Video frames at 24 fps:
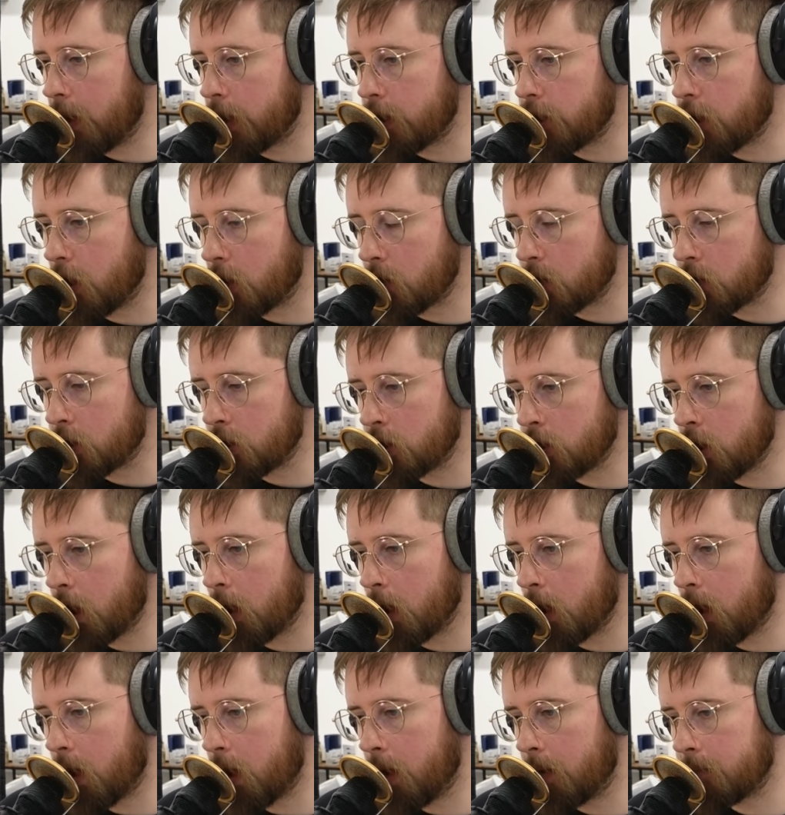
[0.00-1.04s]
at
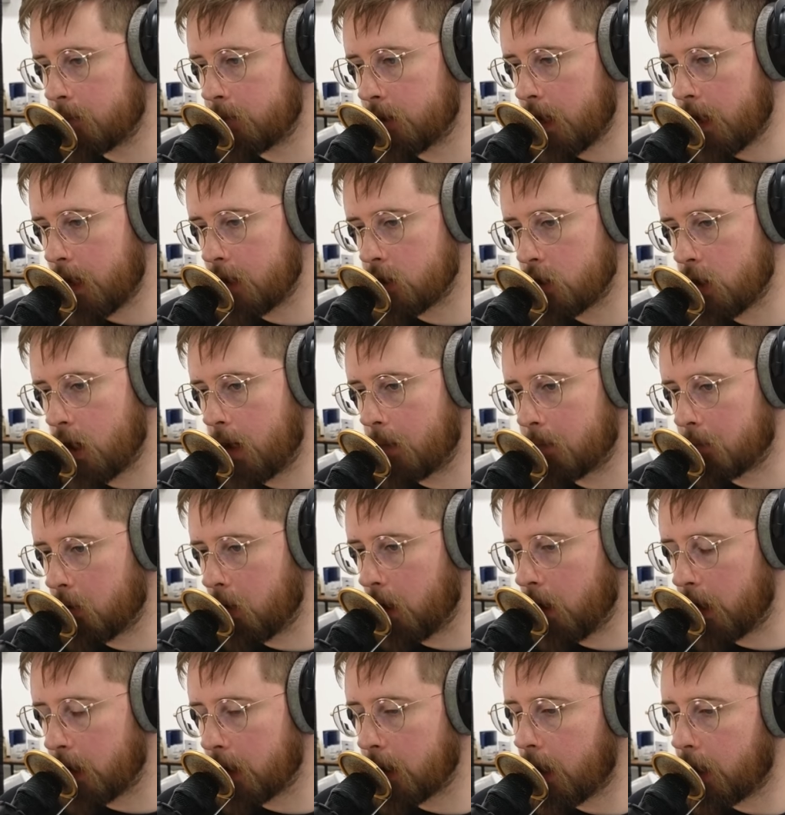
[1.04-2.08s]
notion.com slash
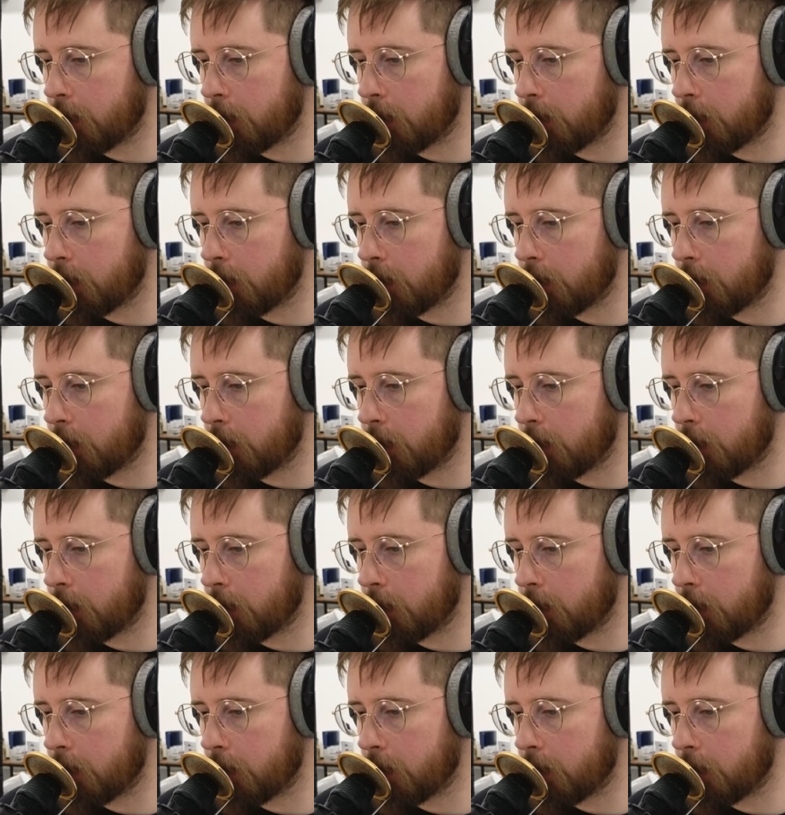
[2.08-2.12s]
upgrade.